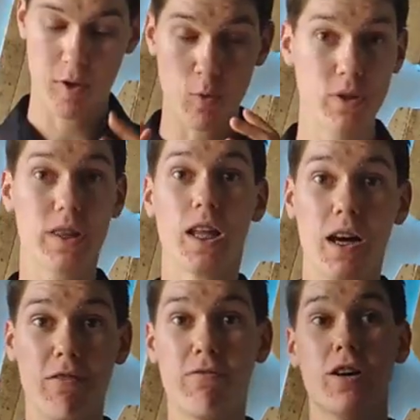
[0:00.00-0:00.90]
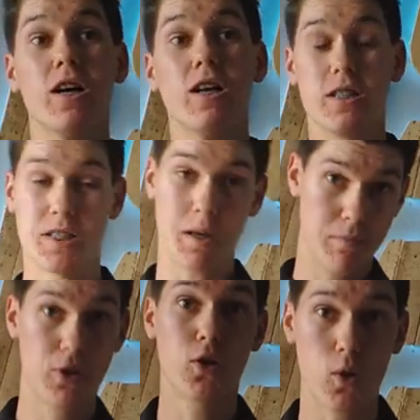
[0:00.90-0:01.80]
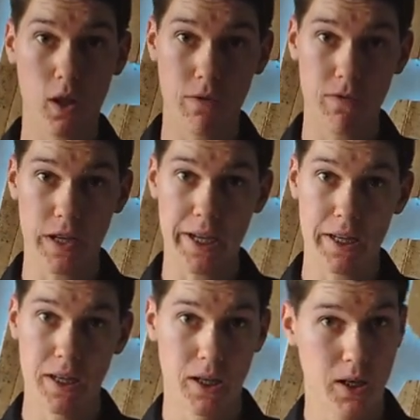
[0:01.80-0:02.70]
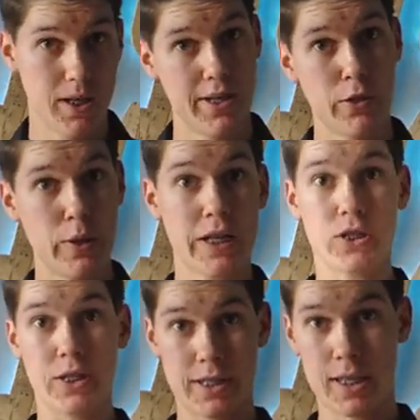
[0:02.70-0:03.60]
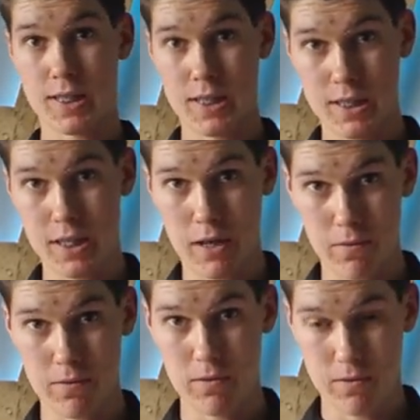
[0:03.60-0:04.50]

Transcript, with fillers: I would love somebody qualified to actually test this out.